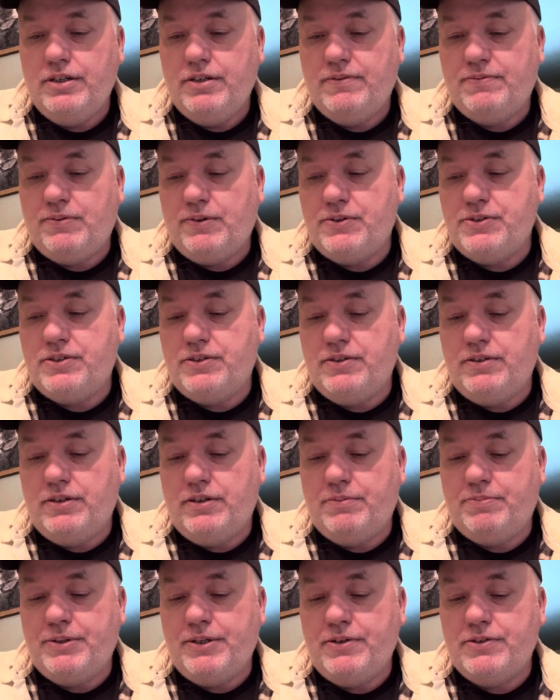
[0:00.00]
First
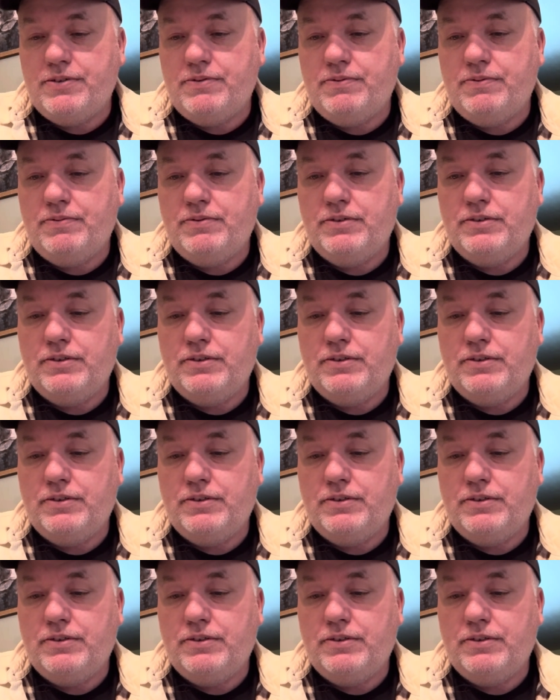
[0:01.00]
appearance of